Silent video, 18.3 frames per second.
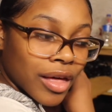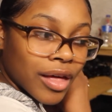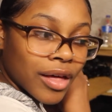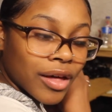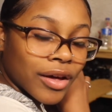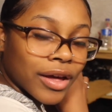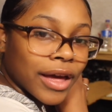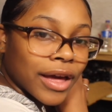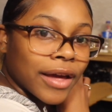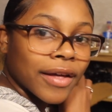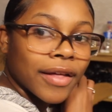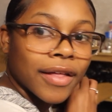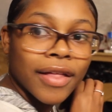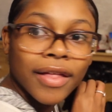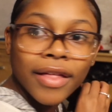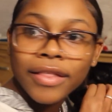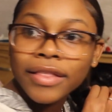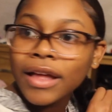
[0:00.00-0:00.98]
Okay,
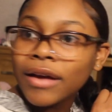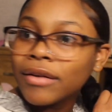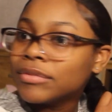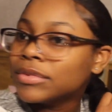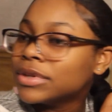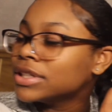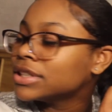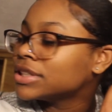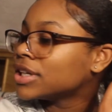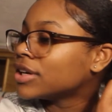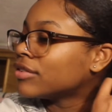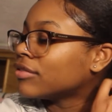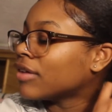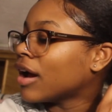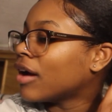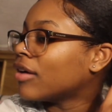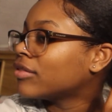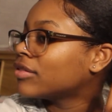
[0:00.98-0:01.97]
now I'm gonna turn
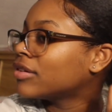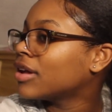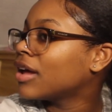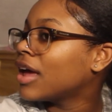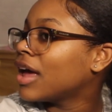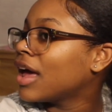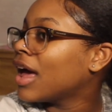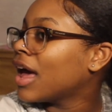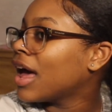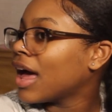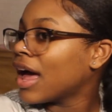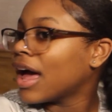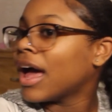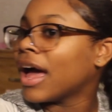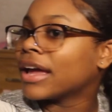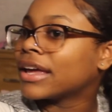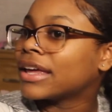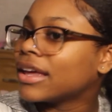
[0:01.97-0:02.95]
around.
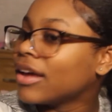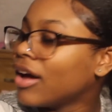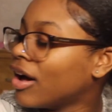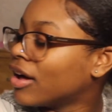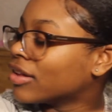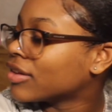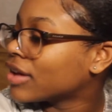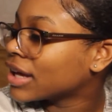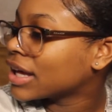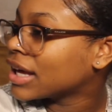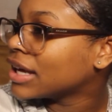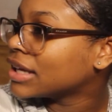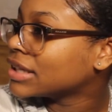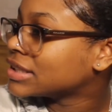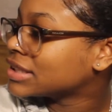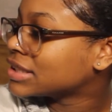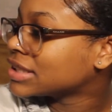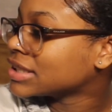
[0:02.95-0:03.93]
Although I
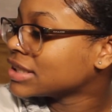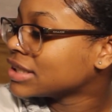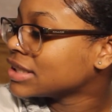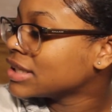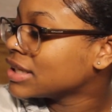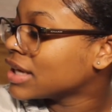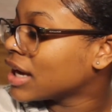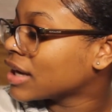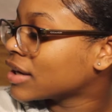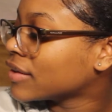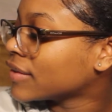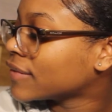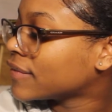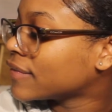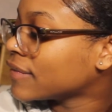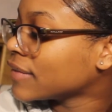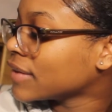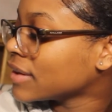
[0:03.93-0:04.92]
can't see, I can
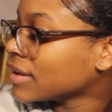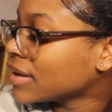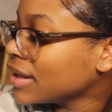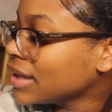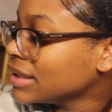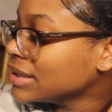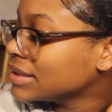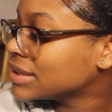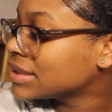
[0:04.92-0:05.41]
feel it.